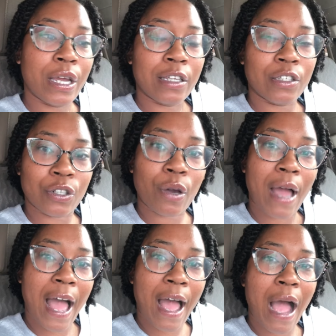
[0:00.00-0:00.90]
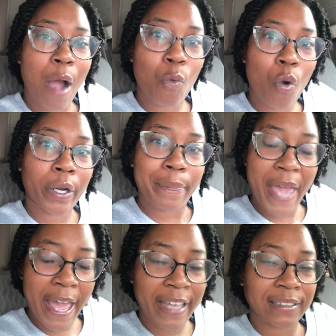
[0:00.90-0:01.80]
You know, I, I wanna
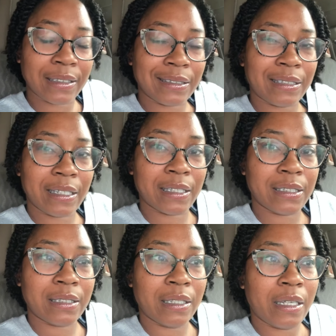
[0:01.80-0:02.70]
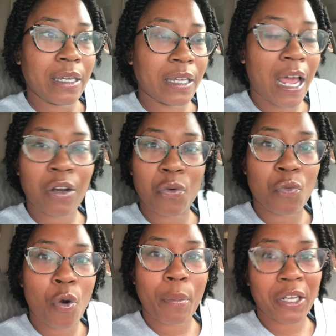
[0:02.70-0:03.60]
pass this test and I don't
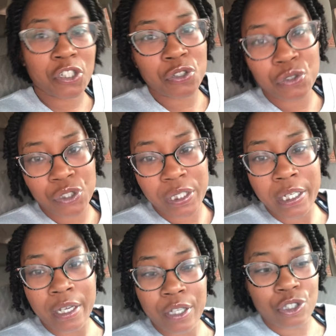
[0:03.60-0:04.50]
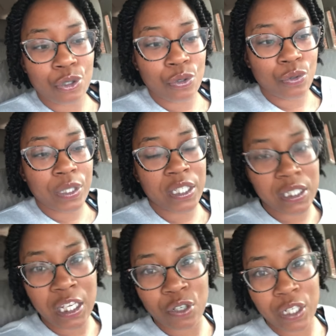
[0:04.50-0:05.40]
want my children to
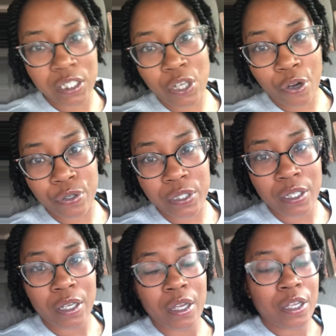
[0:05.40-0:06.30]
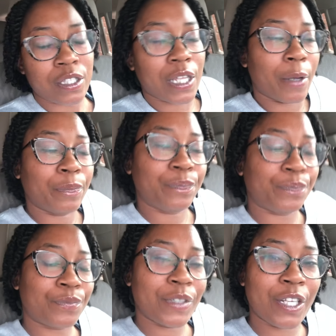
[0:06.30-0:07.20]
continue this curse. So
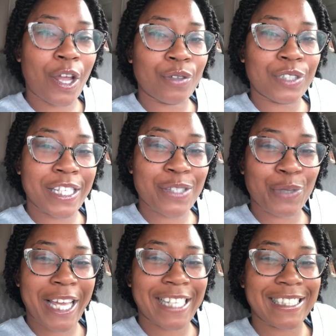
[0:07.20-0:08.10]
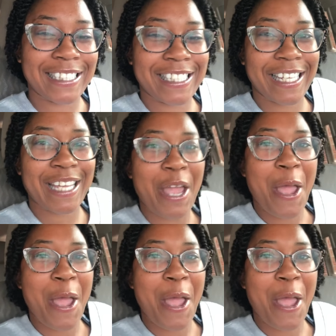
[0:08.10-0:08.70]
you know, just a reality check.